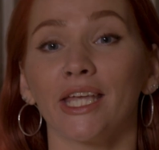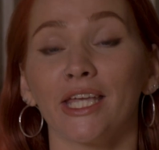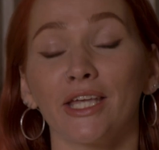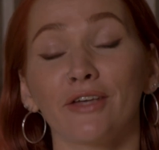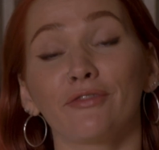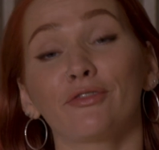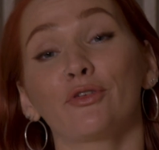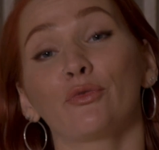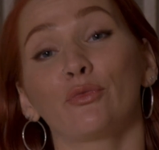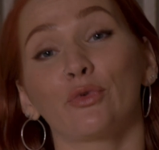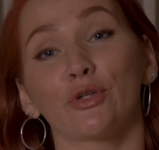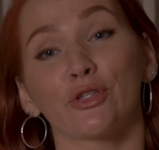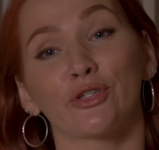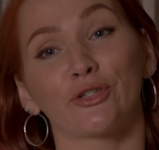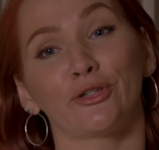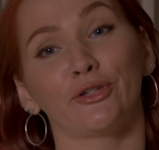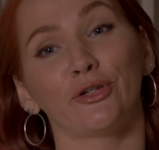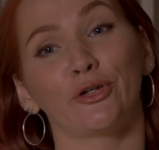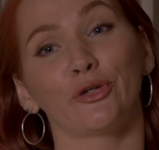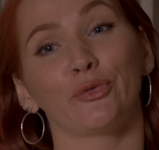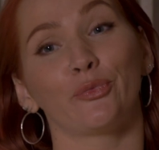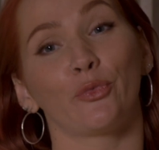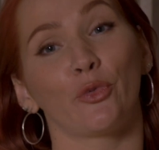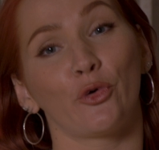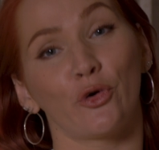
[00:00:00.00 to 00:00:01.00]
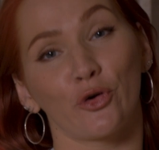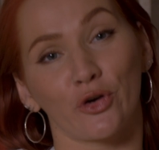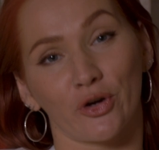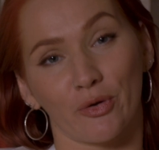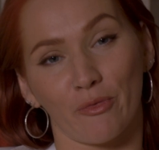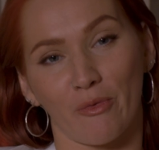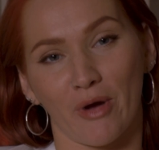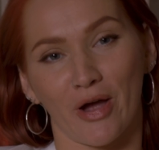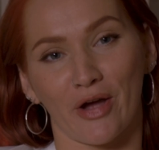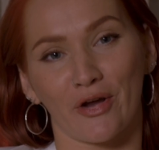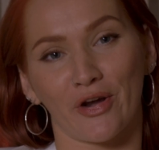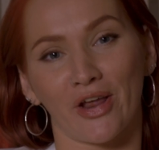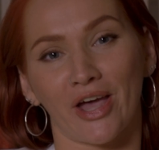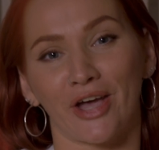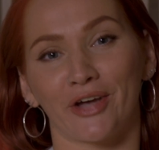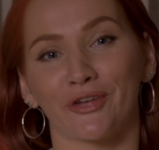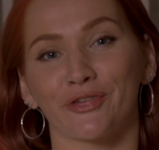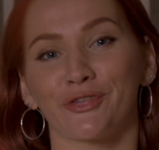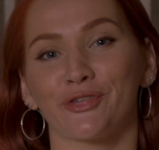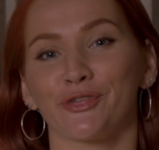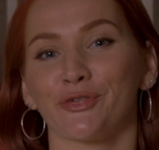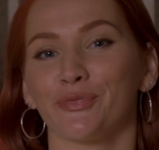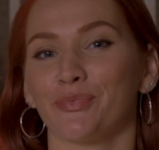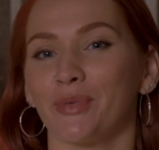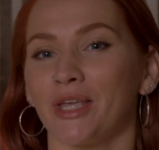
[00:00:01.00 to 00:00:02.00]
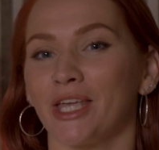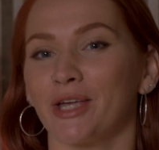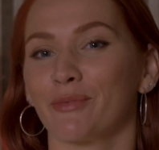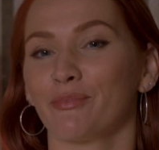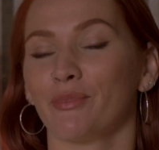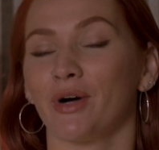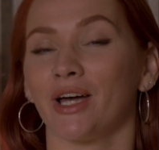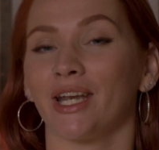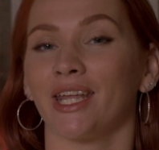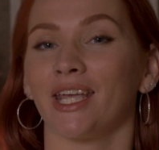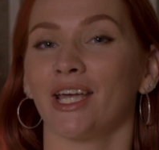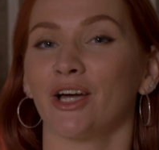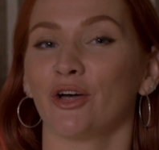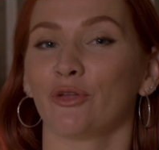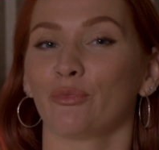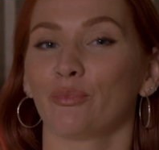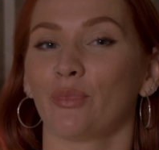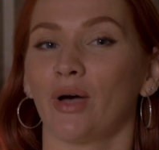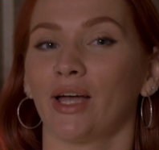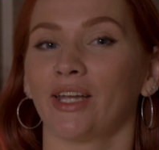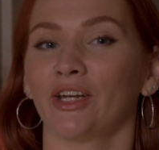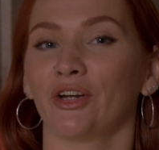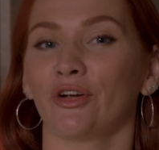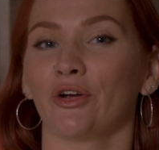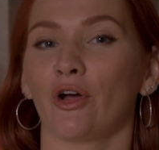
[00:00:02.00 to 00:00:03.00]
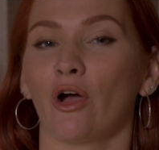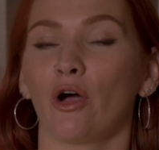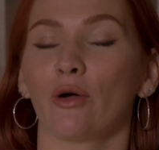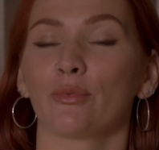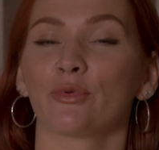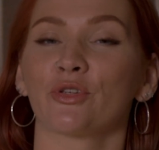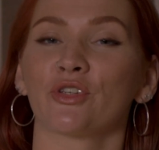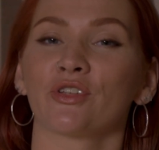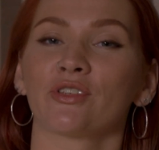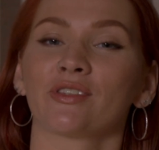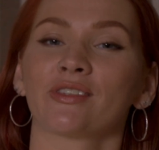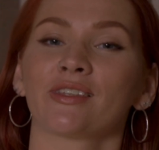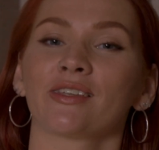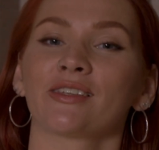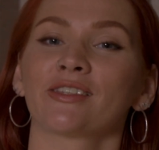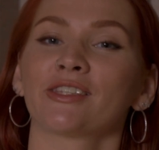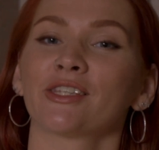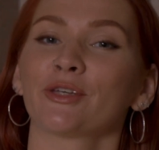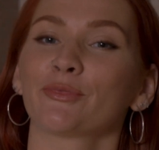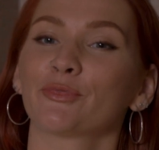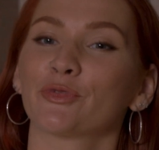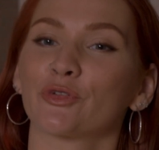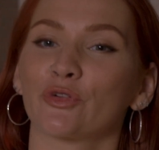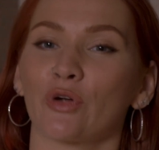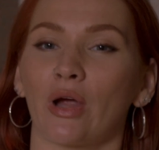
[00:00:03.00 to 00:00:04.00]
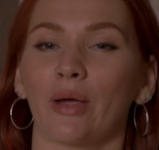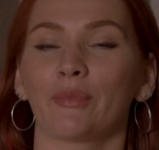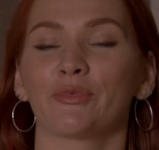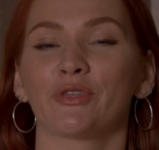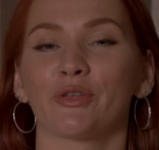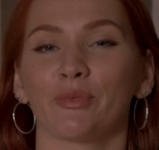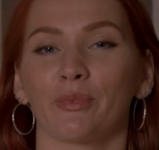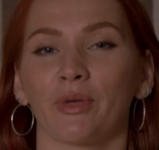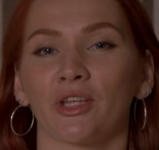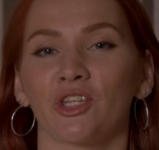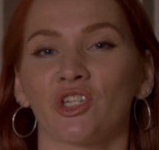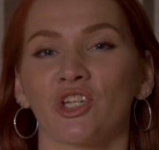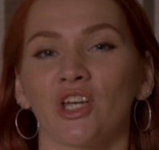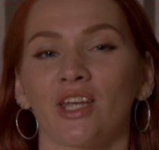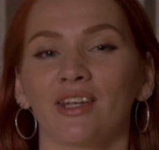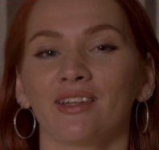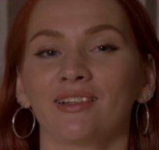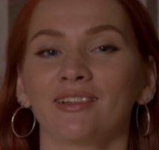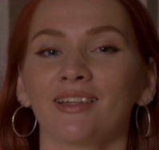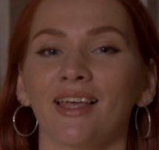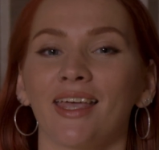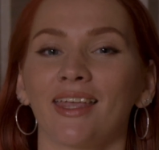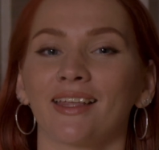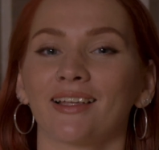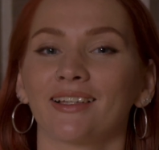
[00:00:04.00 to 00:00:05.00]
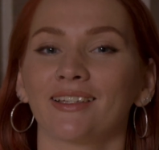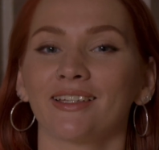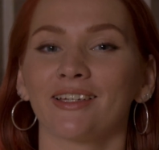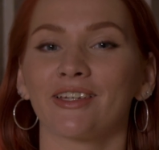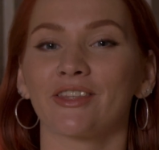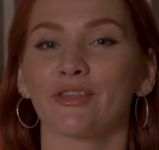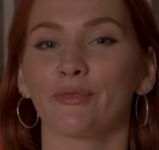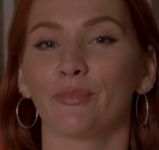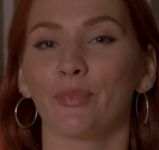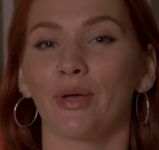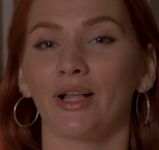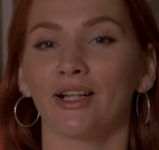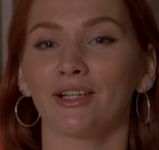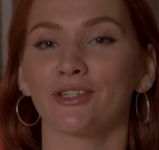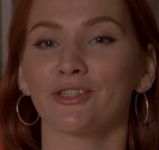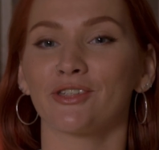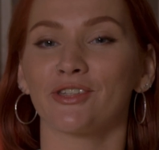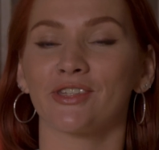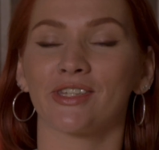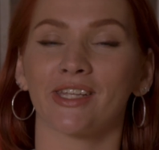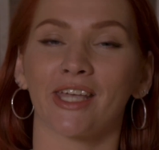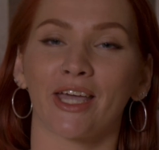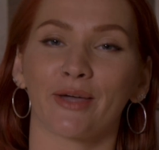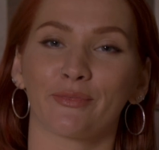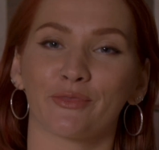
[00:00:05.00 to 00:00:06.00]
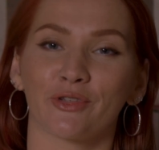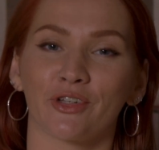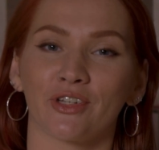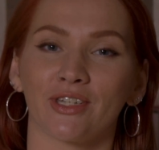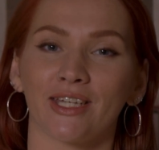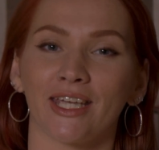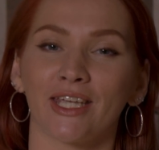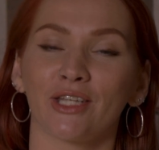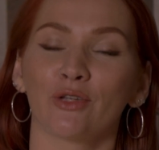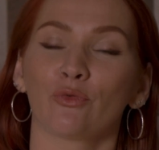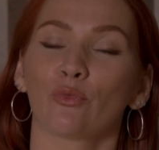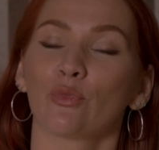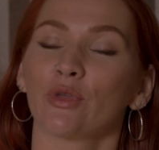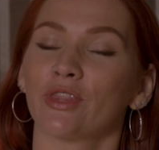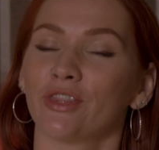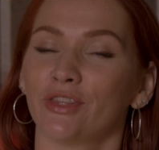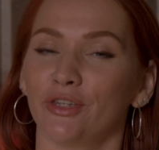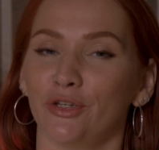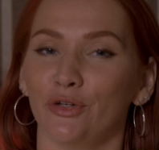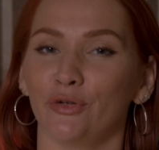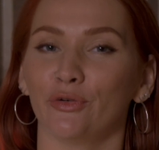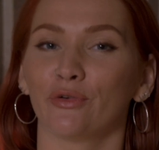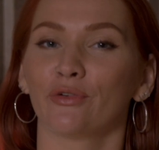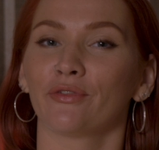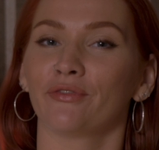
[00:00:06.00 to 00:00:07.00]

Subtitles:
If you want to learn more about how to make money on binary options, subscribe to my channel and click the bell to stay up to date with new